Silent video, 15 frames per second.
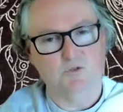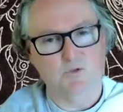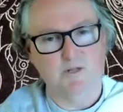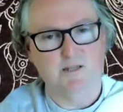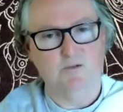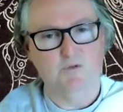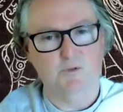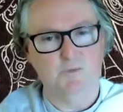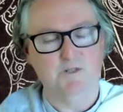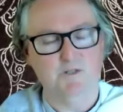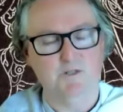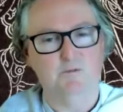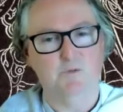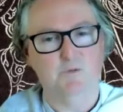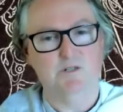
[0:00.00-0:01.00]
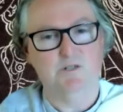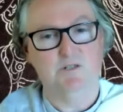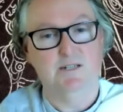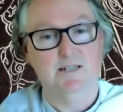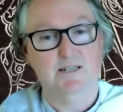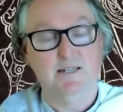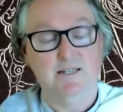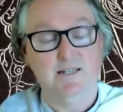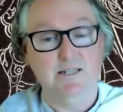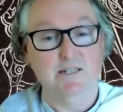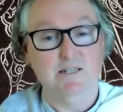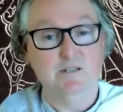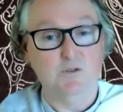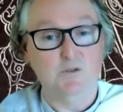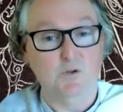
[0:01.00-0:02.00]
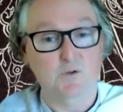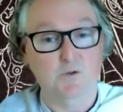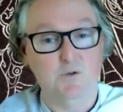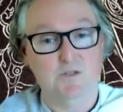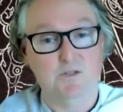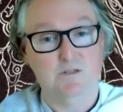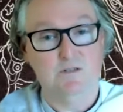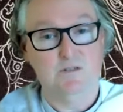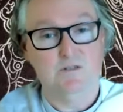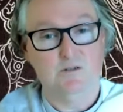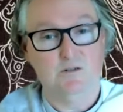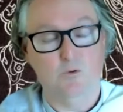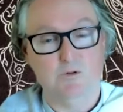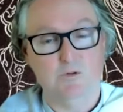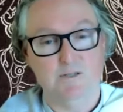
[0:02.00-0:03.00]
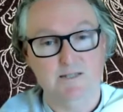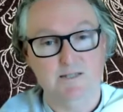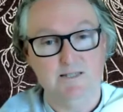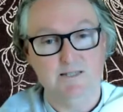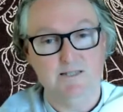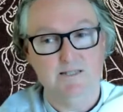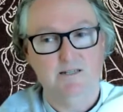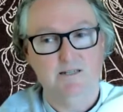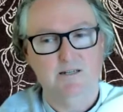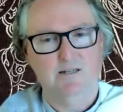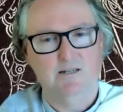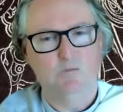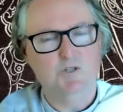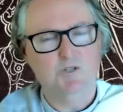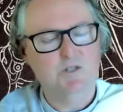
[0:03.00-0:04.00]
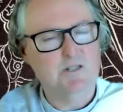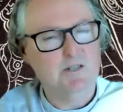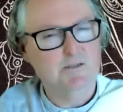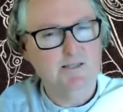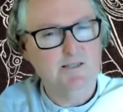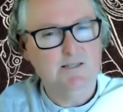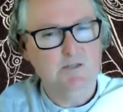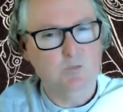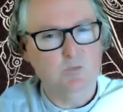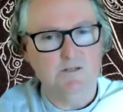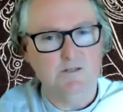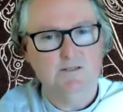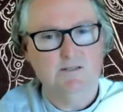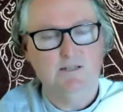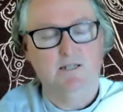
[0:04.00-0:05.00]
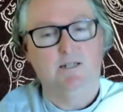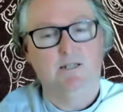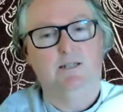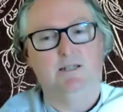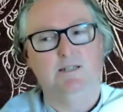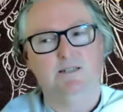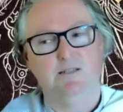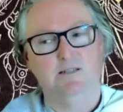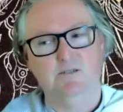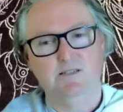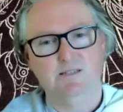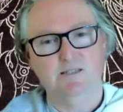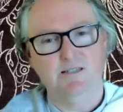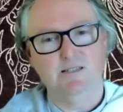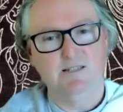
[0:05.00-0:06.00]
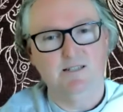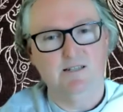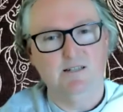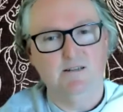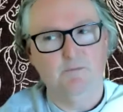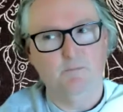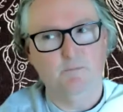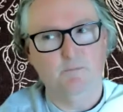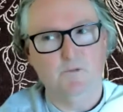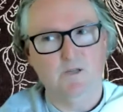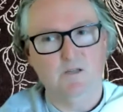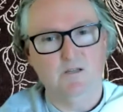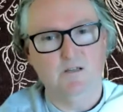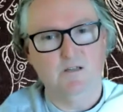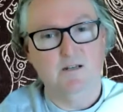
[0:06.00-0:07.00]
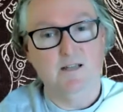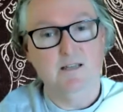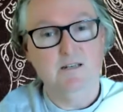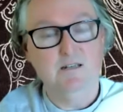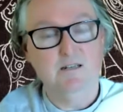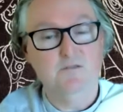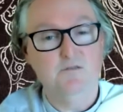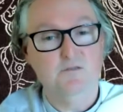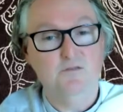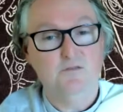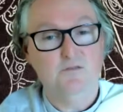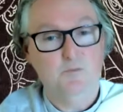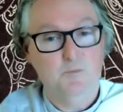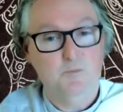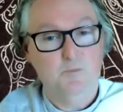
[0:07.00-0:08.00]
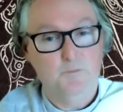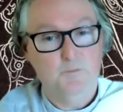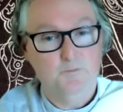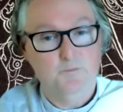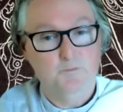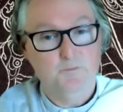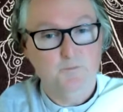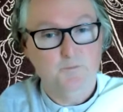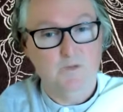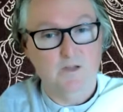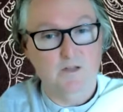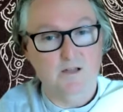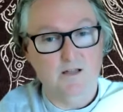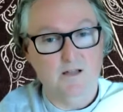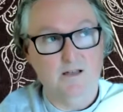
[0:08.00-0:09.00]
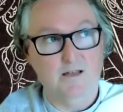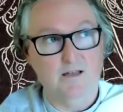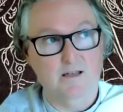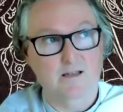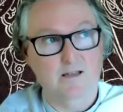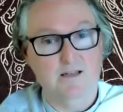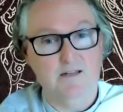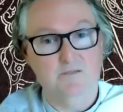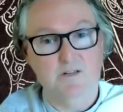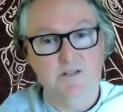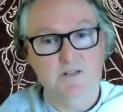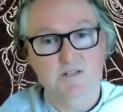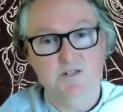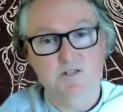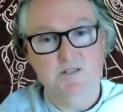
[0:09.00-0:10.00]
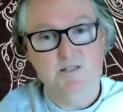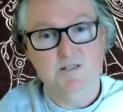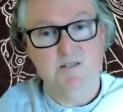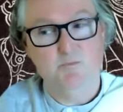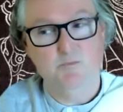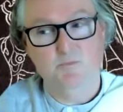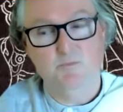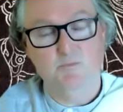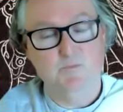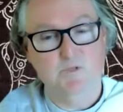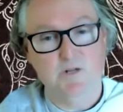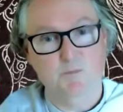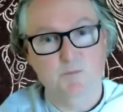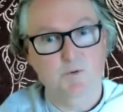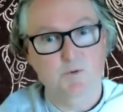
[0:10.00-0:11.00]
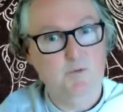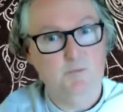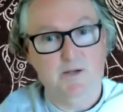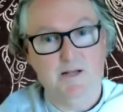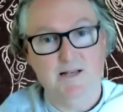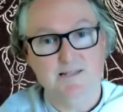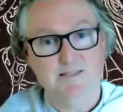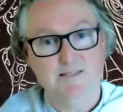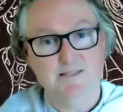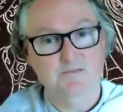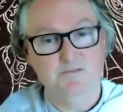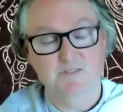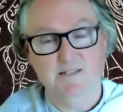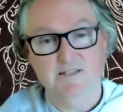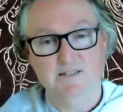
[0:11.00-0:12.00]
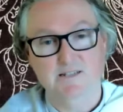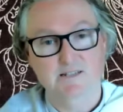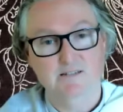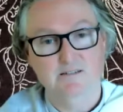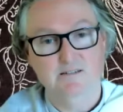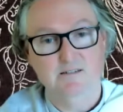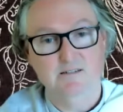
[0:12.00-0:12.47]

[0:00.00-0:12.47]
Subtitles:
joy, equanimity, and compassion into those qualities, which tells us what? It tells us that the negative are adventitious, temporary, passing, fleeting,